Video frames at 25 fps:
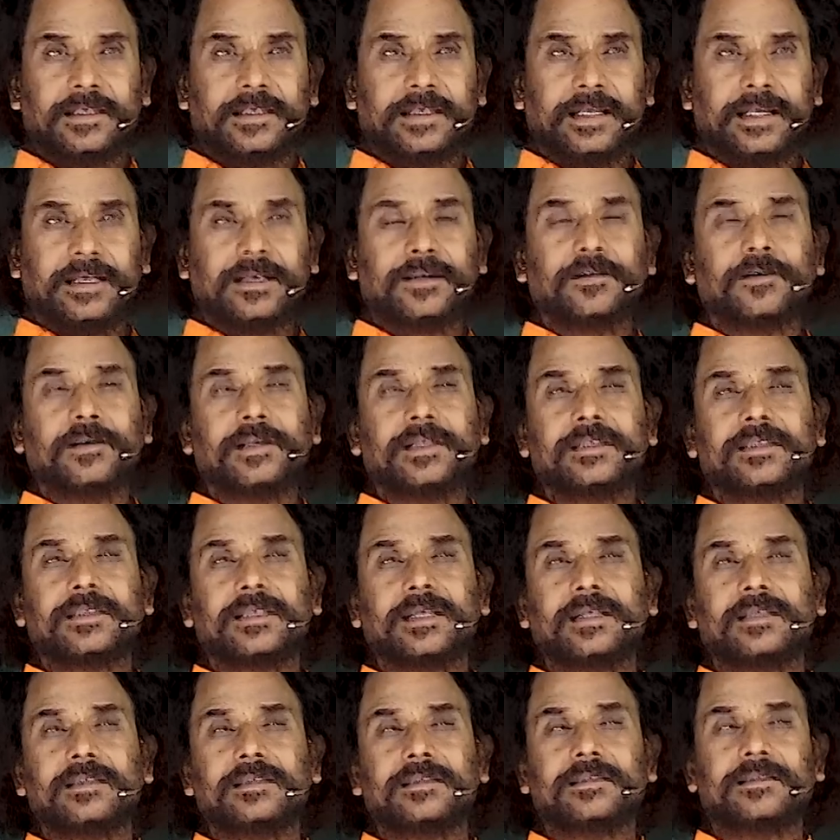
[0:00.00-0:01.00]
Take holy
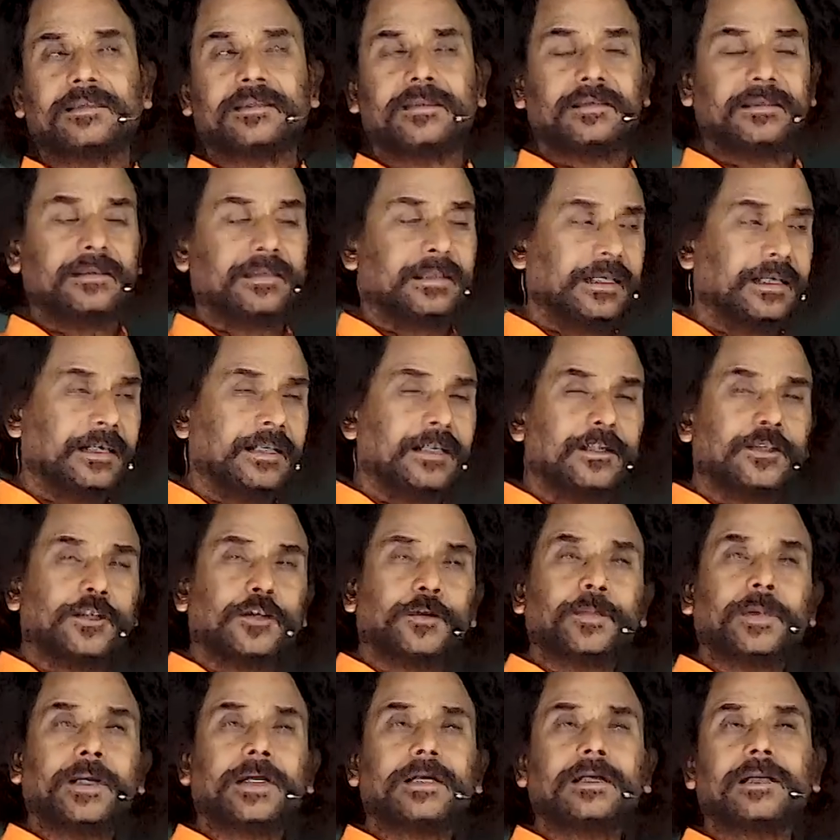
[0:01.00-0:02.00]
science, take
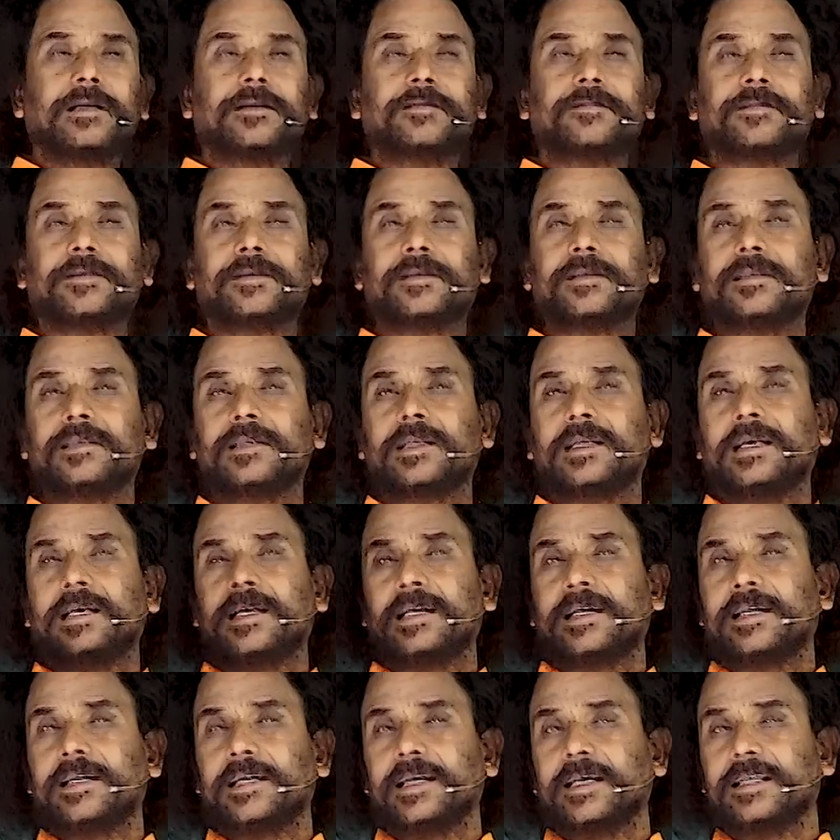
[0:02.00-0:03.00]
autobiography,
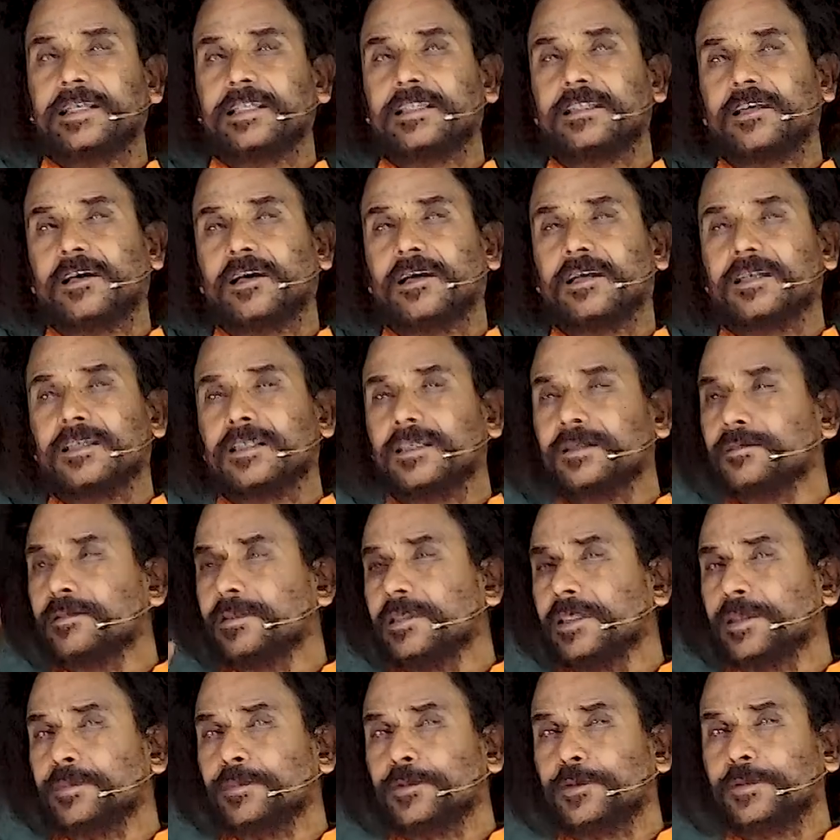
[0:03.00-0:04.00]
any thought
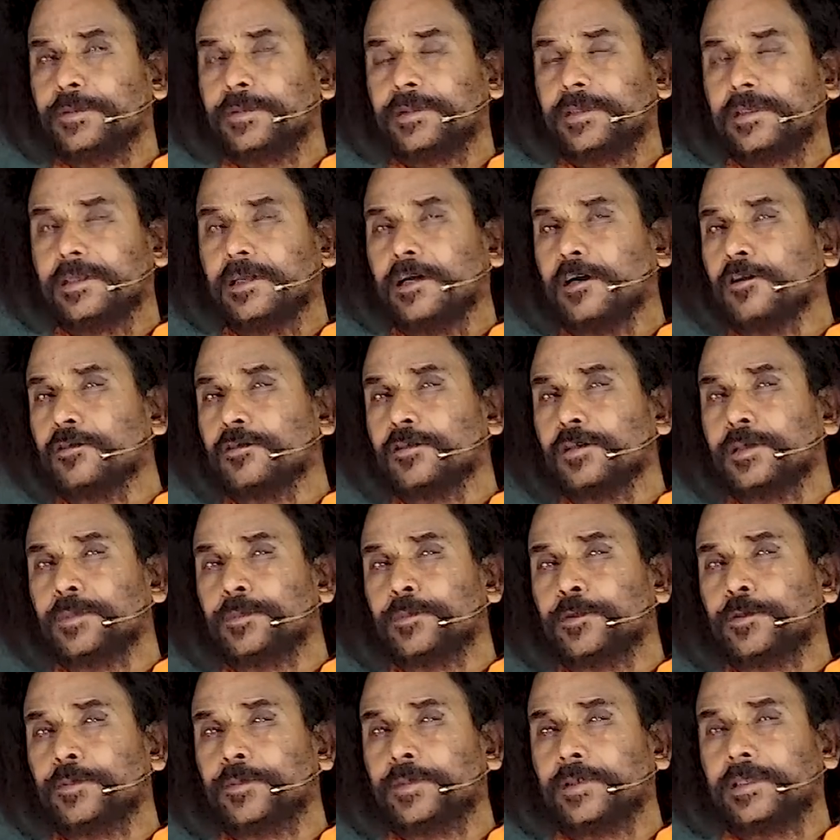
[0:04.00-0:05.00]
comes, remove it. How to
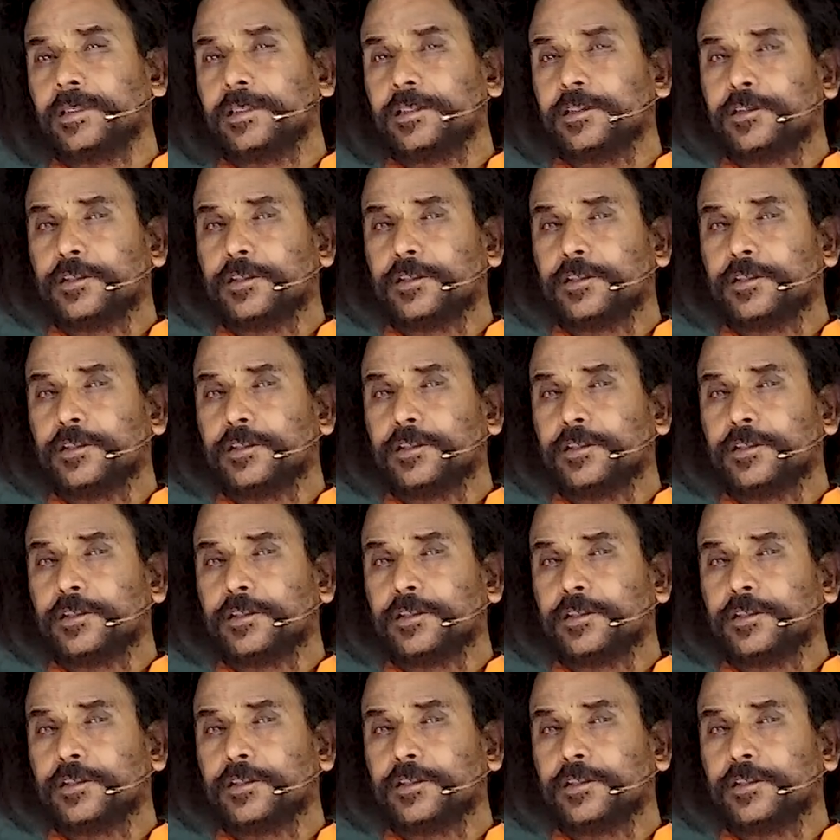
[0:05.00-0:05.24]
remove it?